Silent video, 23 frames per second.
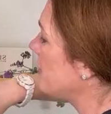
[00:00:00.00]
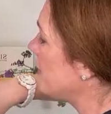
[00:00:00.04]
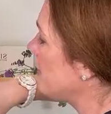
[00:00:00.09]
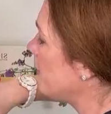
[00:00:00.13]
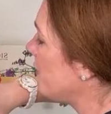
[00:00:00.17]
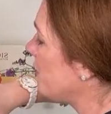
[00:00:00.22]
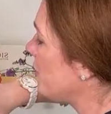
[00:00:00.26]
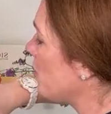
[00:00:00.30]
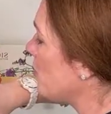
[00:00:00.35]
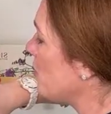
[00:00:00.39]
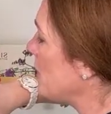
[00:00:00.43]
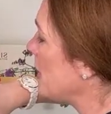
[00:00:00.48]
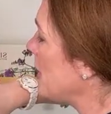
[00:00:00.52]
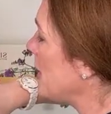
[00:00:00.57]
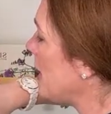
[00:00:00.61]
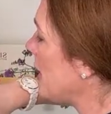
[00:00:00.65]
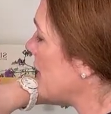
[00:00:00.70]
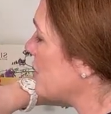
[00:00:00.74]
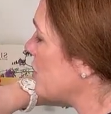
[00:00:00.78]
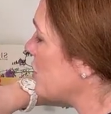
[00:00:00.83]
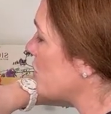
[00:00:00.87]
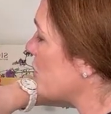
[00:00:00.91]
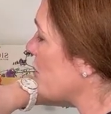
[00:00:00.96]
for me,
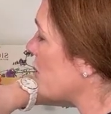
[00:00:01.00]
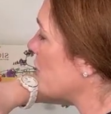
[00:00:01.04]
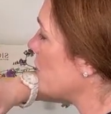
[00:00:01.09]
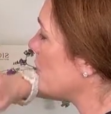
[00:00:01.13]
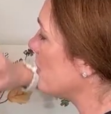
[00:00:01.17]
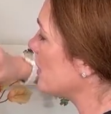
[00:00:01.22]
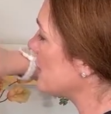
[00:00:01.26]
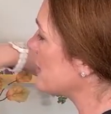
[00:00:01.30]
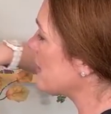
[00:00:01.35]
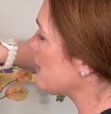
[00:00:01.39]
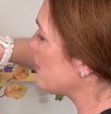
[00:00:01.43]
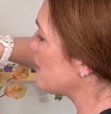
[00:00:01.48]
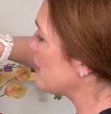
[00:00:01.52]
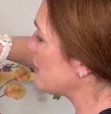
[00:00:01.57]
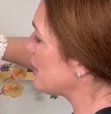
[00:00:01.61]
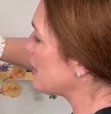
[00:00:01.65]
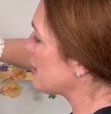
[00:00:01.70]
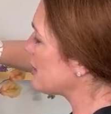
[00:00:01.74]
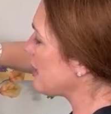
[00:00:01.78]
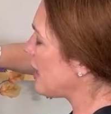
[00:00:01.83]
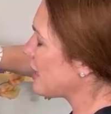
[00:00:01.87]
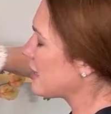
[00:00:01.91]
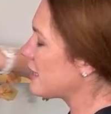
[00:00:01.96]
I struggle with some of that.
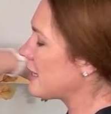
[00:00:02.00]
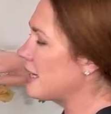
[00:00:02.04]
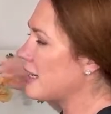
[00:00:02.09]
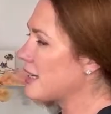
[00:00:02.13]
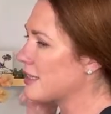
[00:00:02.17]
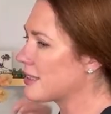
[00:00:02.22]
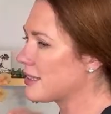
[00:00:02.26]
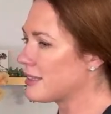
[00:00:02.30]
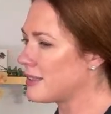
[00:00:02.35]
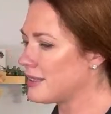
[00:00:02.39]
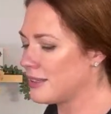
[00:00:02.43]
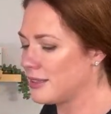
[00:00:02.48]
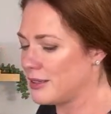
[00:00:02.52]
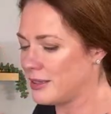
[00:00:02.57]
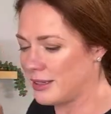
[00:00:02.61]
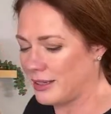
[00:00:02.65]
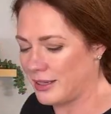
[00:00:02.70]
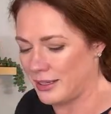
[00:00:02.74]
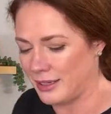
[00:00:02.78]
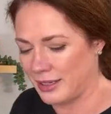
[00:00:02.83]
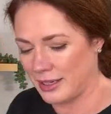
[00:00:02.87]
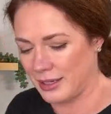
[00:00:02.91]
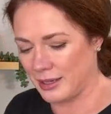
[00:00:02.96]

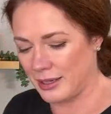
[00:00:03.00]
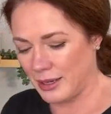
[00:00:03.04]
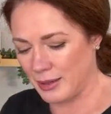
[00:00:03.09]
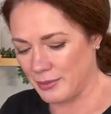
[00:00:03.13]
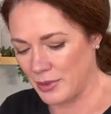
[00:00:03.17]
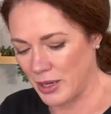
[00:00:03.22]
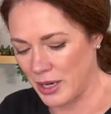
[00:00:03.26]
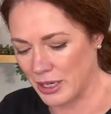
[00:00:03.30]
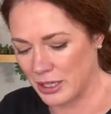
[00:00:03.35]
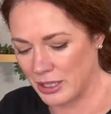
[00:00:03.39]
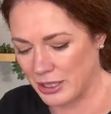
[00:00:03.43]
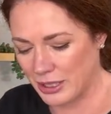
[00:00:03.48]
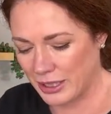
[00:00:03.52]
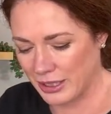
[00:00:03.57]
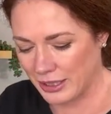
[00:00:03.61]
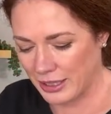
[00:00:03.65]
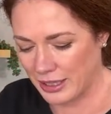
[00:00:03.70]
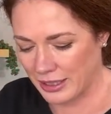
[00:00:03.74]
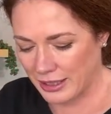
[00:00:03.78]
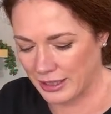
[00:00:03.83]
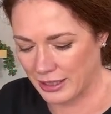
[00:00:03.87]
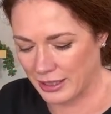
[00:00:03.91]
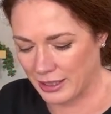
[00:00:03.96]
I'm not good at
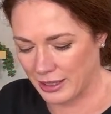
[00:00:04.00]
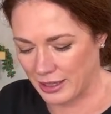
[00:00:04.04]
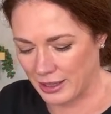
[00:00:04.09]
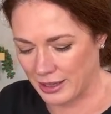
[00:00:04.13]
like the